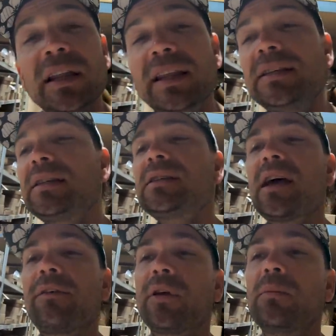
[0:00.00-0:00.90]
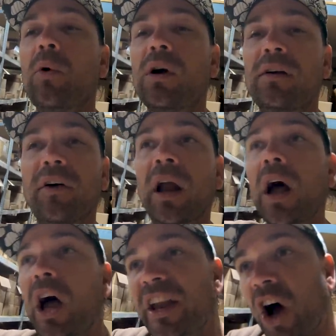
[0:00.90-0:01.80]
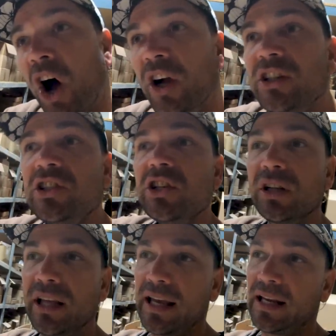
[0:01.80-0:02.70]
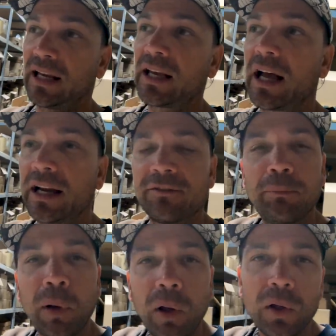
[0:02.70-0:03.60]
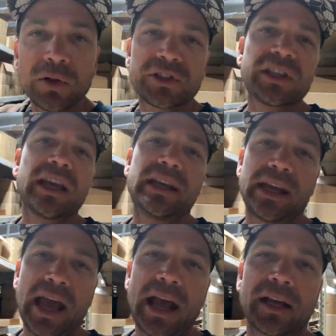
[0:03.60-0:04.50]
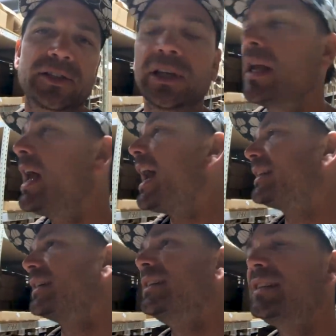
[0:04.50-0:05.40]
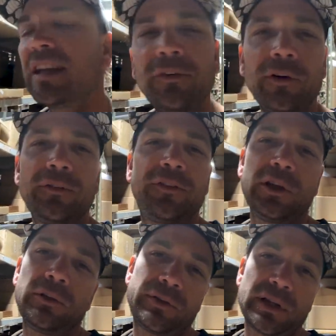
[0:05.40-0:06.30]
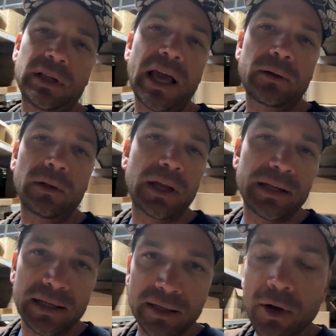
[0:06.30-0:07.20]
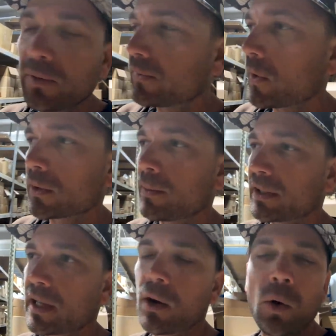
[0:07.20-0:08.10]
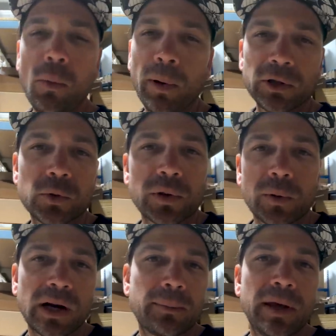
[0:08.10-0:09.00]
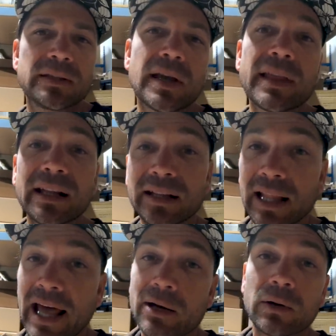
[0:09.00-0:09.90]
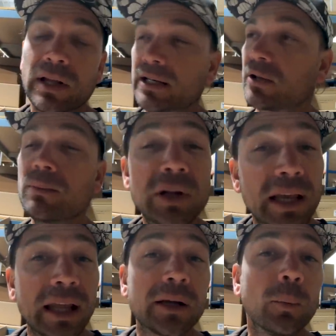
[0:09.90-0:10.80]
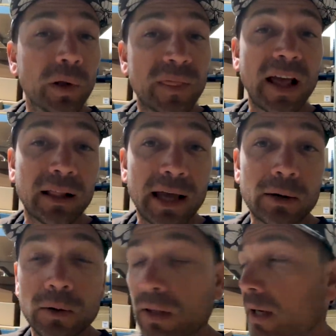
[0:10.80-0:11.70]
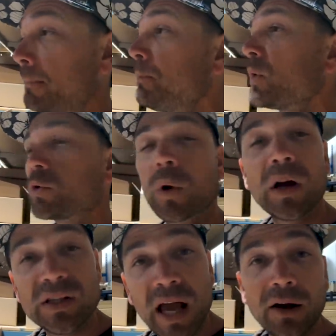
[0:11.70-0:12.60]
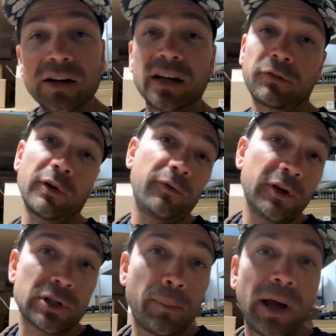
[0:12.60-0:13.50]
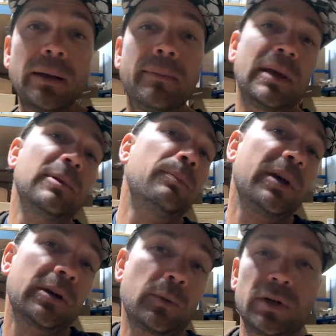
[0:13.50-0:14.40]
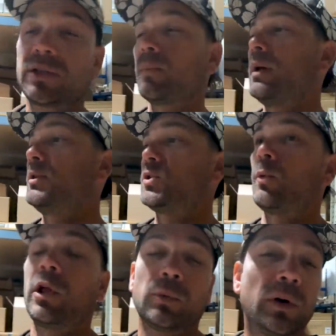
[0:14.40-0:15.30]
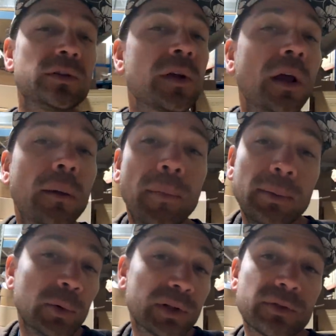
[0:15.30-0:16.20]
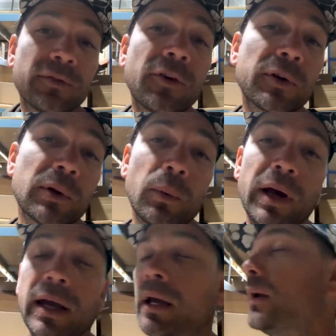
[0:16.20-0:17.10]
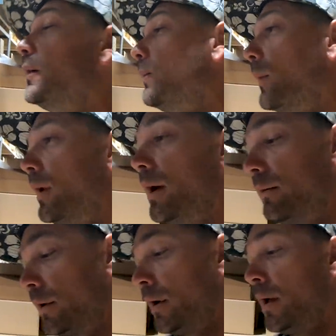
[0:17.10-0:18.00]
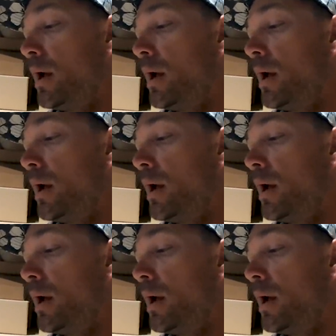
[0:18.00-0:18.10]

This is definitely more of an undulating kind of pulsating action. Has a different feel for the lateral line, and I know we've talked about that a whole bunch with crankbaits, how that lateral line, communicating with that lateral line, draws out different fish to bite, maybe bigger ones, maybe smaller ones, maybe ones from farther away, whatever.